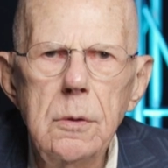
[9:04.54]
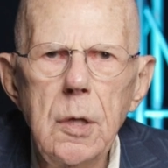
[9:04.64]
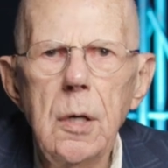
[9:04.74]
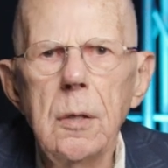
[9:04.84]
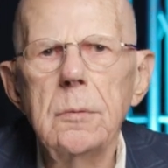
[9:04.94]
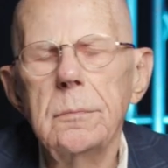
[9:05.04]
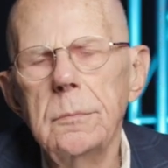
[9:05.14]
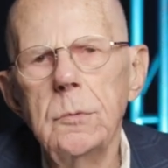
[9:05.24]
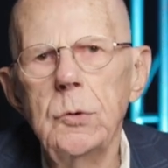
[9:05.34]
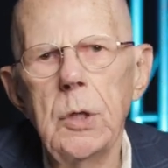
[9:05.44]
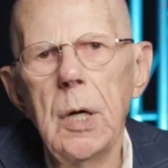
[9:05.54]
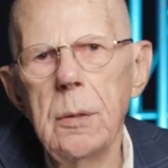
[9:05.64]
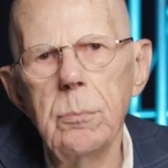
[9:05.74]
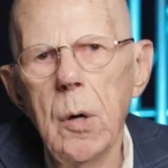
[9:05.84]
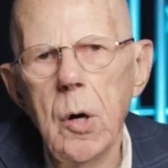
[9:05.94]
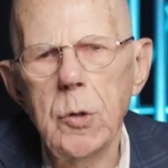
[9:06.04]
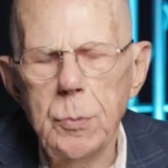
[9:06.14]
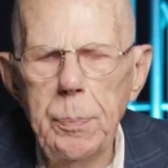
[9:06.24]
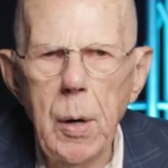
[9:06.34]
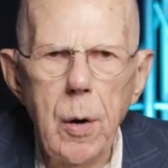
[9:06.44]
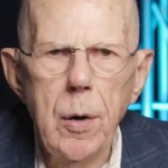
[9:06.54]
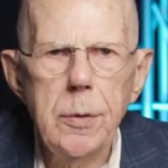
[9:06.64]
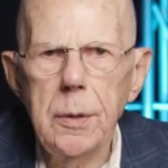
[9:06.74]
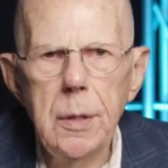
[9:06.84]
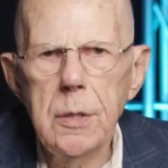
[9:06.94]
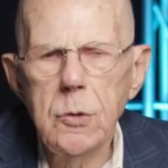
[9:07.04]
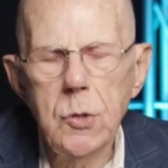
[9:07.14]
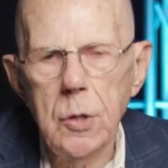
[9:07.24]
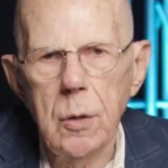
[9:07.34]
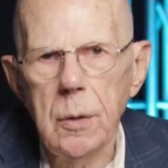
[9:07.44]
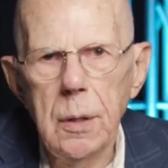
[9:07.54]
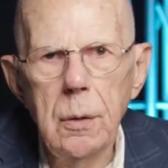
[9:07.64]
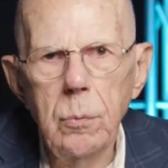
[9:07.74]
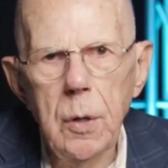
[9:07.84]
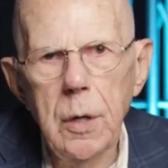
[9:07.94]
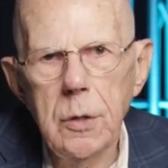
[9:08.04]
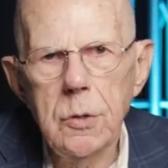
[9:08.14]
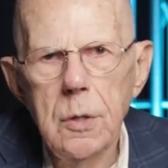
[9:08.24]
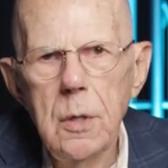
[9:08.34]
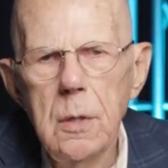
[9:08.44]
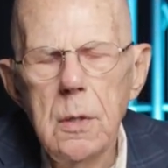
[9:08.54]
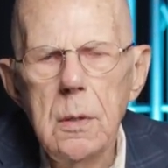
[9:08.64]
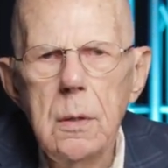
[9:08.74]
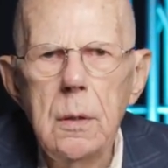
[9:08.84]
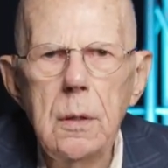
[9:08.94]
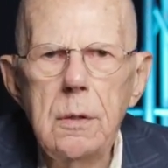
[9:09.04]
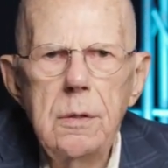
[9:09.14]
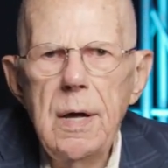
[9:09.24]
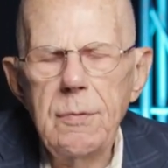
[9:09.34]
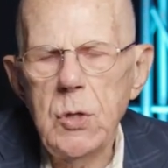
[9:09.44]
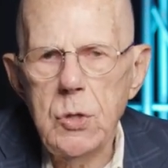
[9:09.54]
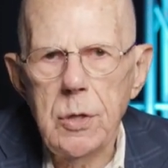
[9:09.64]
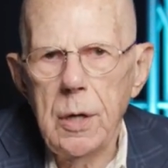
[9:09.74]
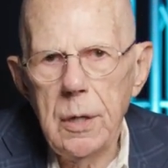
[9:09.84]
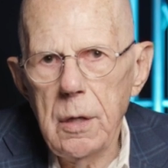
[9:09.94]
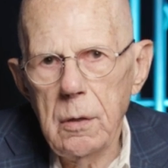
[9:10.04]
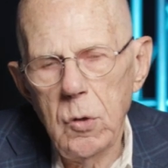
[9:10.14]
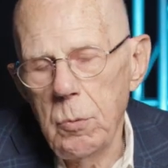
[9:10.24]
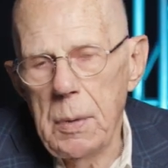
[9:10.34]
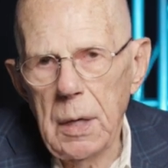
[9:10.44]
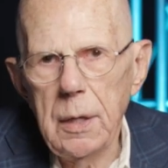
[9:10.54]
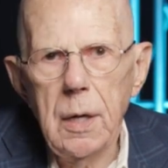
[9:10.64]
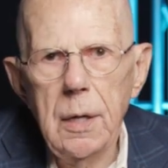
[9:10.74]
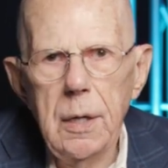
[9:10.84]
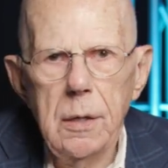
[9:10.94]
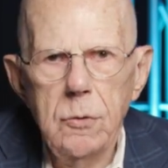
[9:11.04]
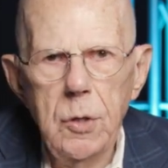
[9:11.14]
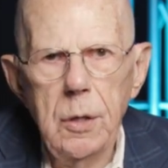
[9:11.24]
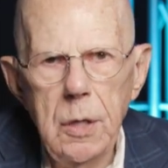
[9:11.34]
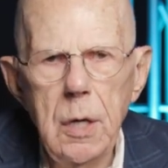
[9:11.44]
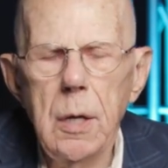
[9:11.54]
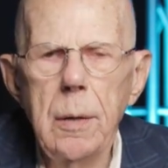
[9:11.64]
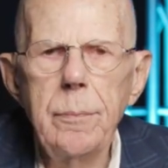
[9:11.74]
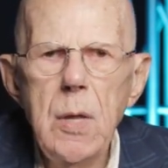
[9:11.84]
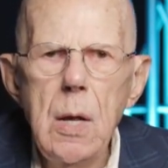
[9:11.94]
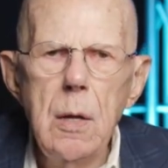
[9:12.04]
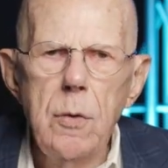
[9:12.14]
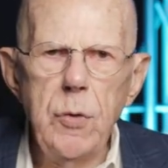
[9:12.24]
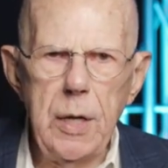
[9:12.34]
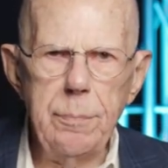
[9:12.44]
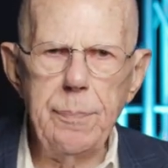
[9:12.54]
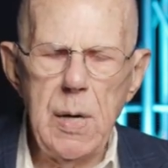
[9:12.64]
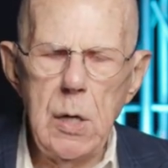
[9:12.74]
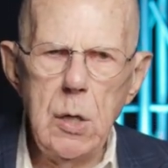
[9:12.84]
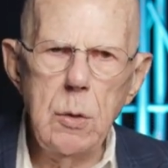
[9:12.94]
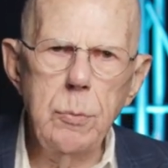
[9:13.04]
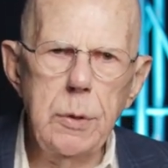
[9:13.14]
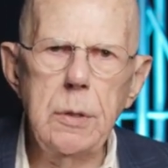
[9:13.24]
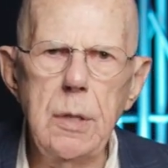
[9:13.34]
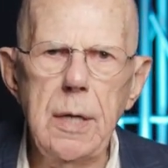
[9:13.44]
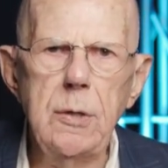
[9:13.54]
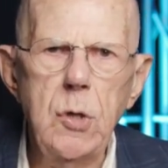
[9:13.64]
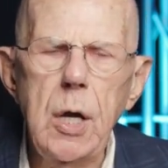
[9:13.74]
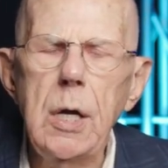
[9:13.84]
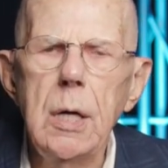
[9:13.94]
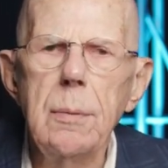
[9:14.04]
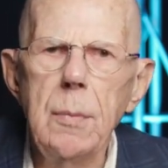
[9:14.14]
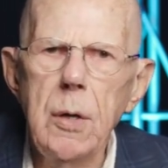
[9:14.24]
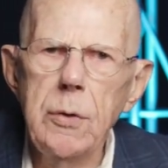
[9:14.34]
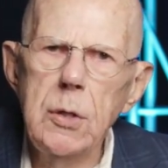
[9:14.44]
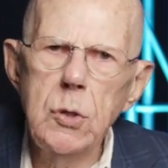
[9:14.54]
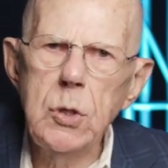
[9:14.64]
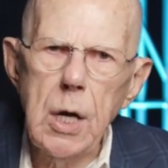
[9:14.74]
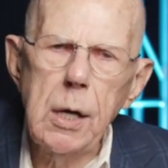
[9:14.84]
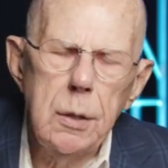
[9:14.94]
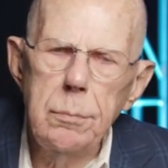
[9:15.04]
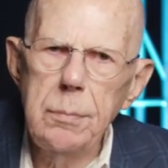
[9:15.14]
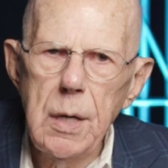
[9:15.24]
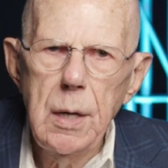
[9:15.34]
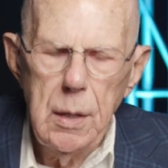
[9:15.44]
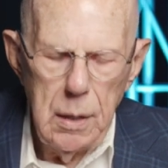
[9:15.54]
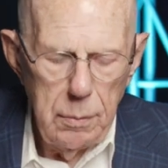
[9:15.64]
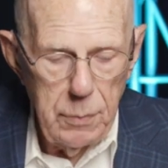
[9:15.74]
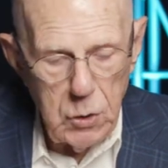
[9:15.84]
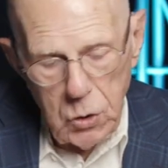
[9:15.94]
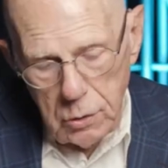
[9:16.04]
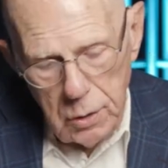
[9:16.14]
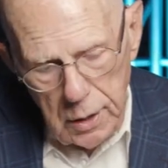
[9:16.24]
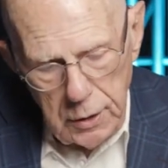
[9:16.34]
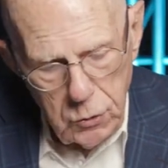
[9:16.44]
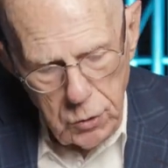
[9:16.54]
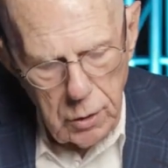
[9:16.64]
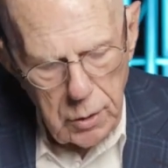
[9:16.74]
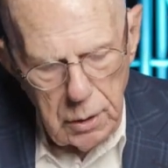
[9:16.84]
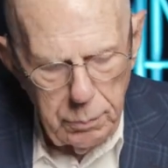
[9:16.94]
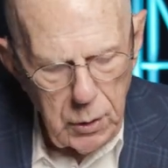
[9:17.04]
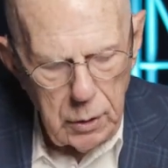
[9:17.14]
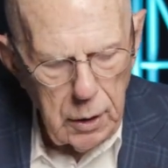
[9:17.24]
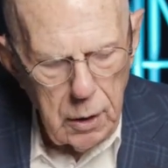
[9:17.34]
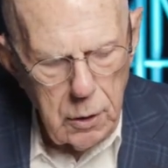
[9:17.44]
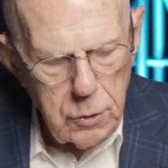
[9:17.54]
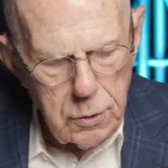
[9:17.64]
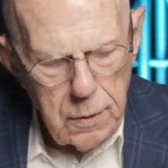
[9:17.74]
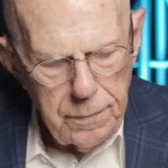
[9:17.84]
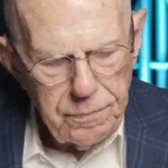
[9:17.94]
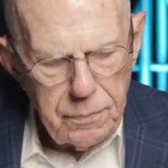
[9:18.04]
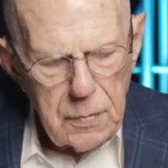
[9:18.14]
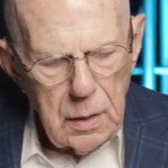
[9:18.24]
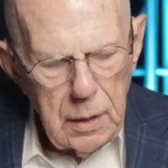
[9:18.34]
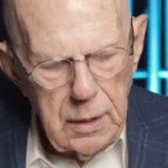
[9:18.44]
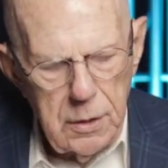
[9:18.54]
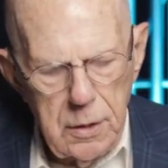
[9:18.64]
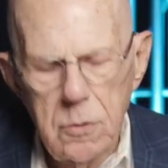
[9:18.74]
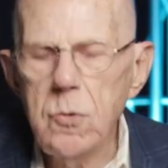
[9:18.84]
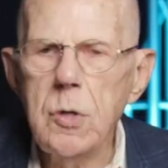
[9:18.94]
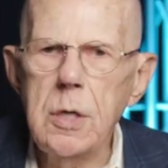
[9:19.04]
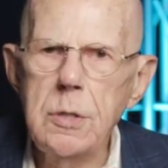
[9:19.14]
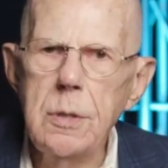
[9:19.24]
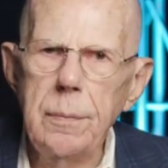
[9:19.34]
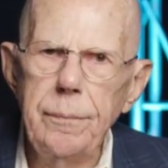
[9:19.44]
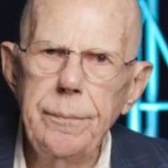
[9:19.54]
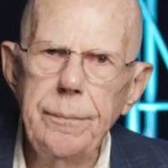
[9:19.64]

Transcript: young John Mark's part and certainly was uh, devastating, humiliating to him that Paul would not take him on the second missionary journey because he didn't trust him.